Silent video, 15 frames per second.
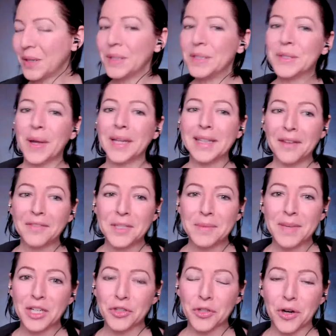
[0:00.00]
So I'd love to
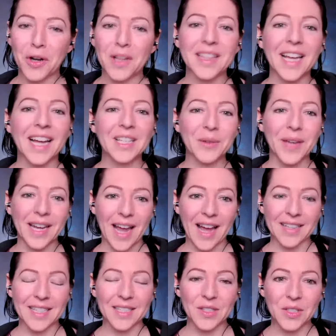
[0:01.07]
make sure that you get
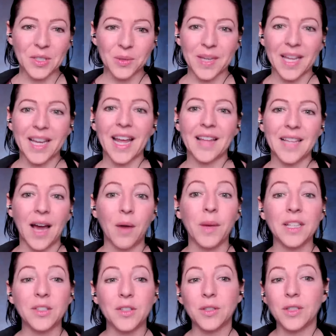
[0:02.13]
access to it. And that
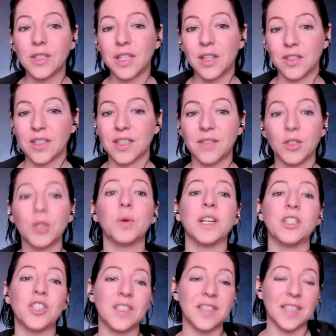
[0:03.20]
way, too, you can also leave your
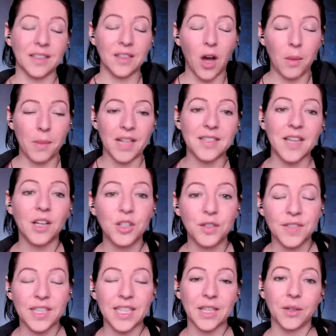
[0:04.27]
questions and comments under
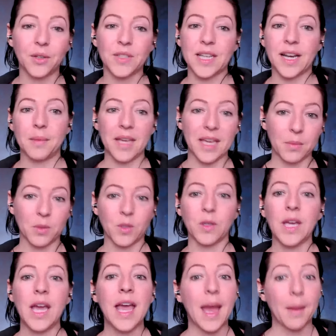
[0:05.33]
videos. And I'm able,
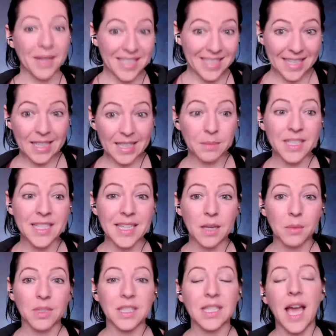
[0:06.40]
and my team is
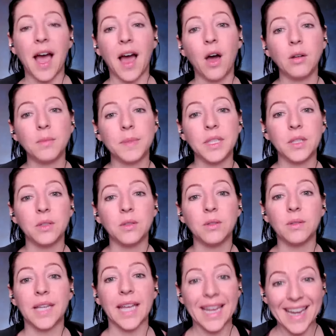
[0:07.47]
able to help you
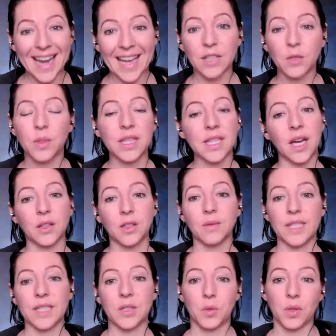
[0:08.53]
connect with the other
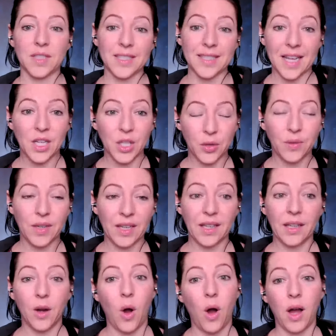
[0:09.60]
resources that you
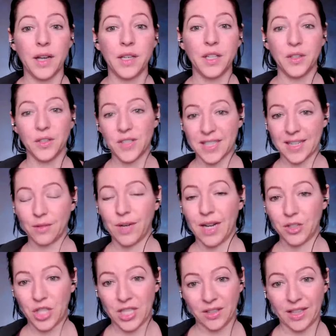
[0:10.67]
need on your skin
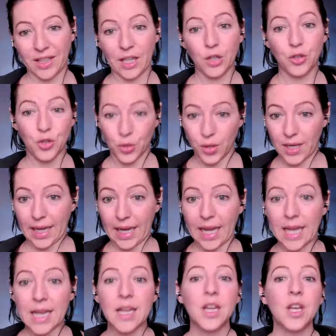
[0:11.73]
rash healing journey.
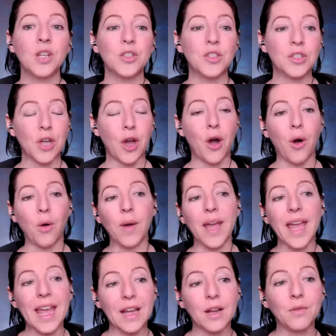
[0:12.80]
So,
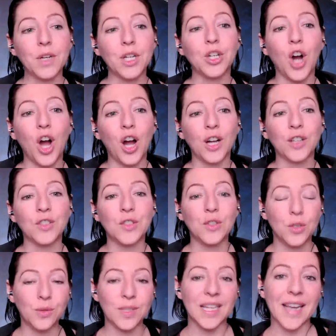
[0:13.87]
in regards
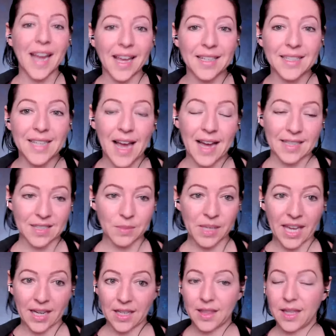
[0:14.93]
to today's Ask
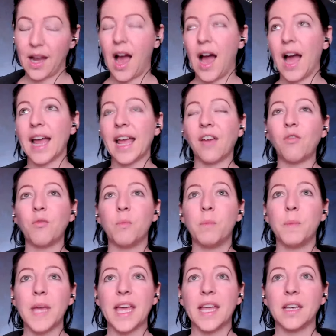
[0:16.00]
Me Anything, I have
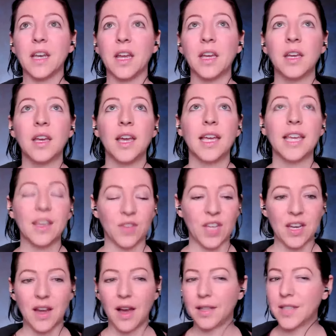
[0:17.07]
been
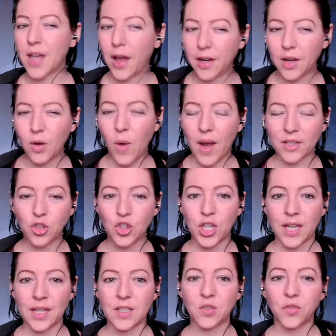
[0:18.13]
given a ton of
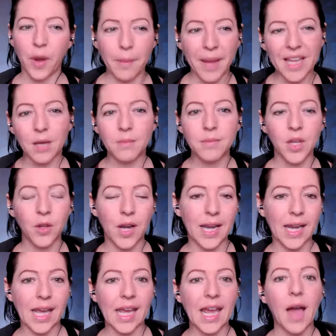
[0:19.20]
questions from my
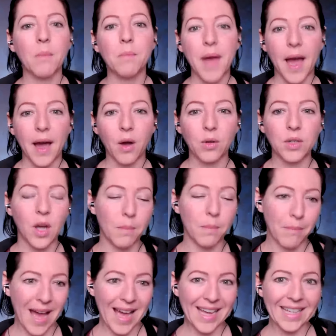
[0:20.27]
community about
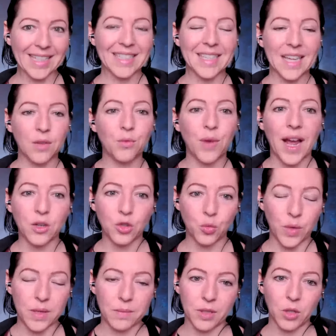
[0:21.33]
my skin rash
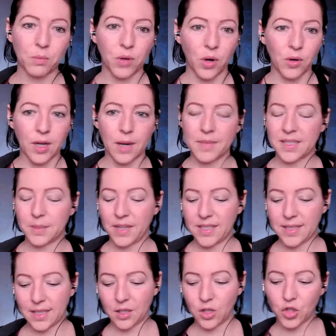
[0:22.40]
rebuild program. It's my
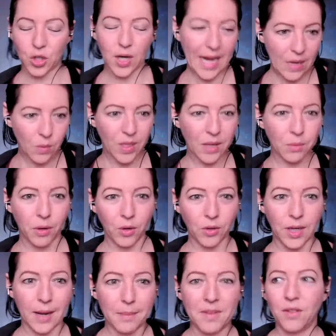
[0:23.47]
signature eight week
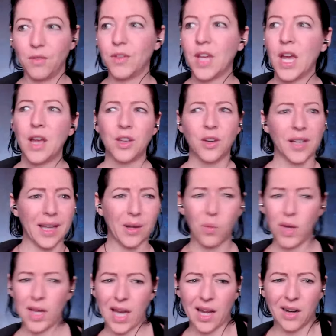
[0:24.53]
program. And you're like,
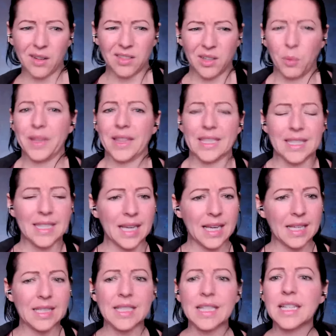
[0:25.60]
wait, I don't know what this
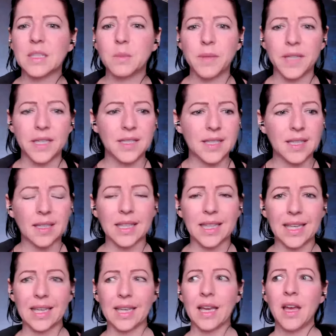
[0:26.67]
is, it's
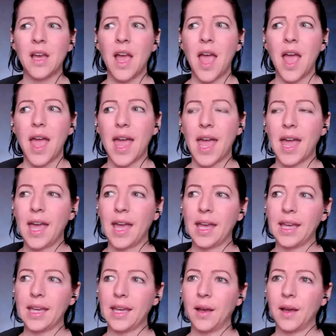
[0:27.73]
basically
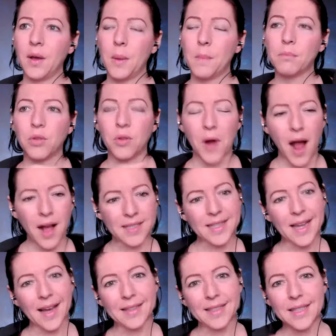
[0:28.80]
a
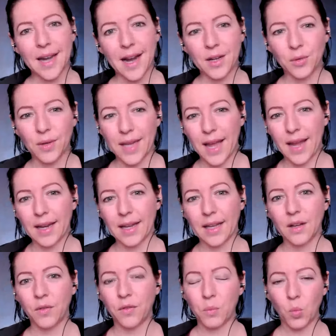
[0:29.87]
process that I
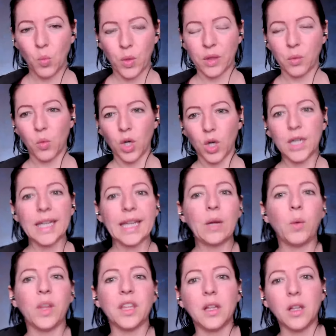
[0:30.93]
created from, with working
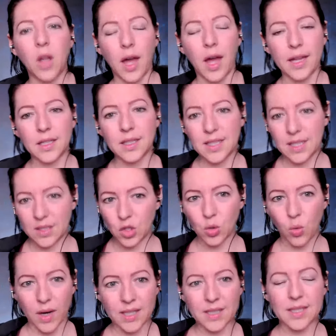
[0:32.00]
with clients since
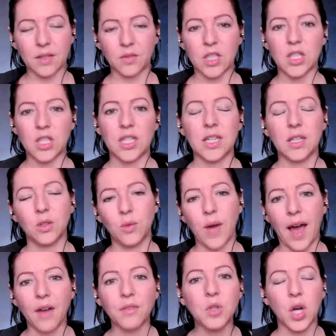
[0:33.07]
2017 who
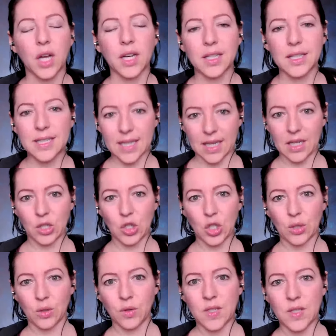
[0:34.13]
have chronic skin
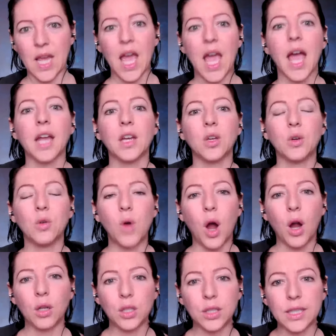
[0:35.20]
issues and who
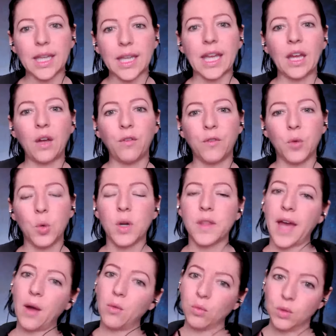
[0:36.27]
are looking for
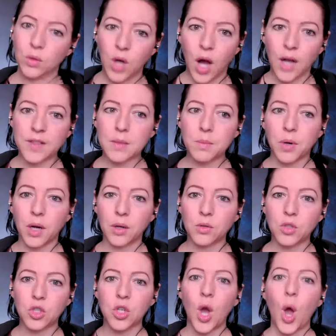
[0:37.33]
that root cause
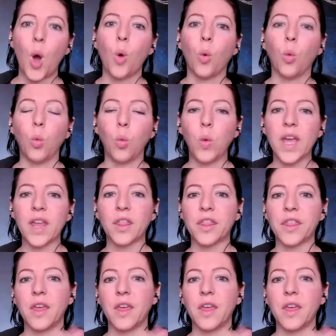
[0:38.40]
approach with